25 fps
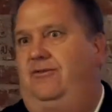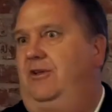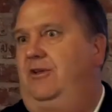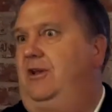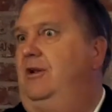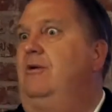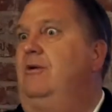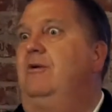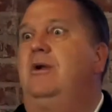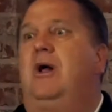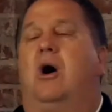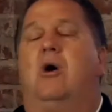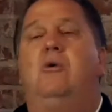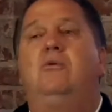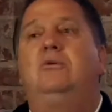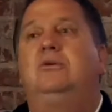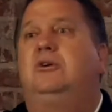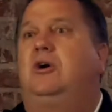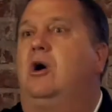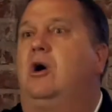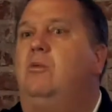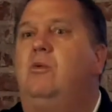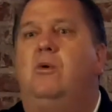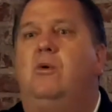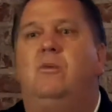you don't own
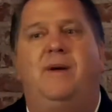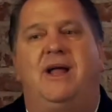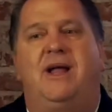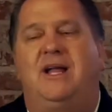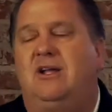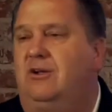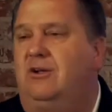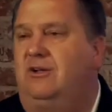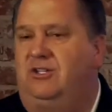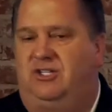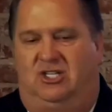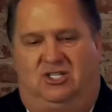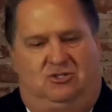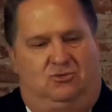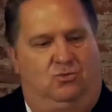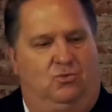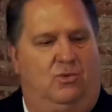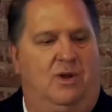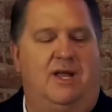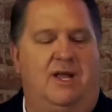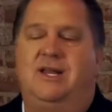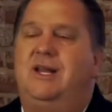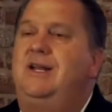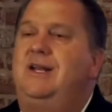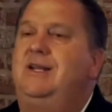Coldwell Banker, you're just
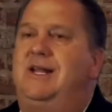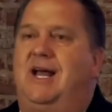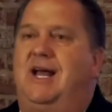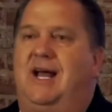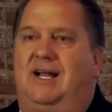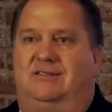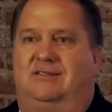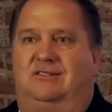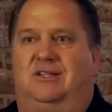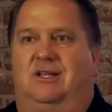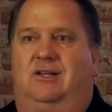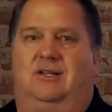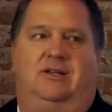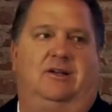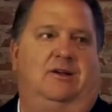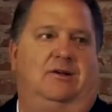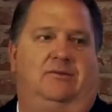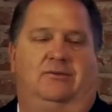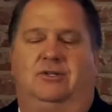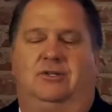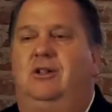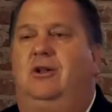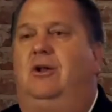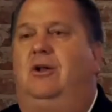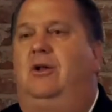renting a desk, your
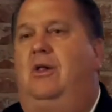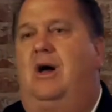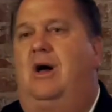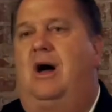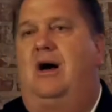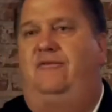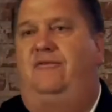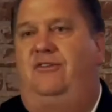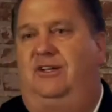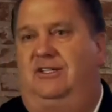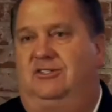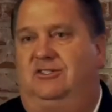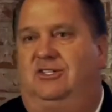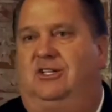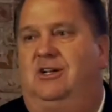little office.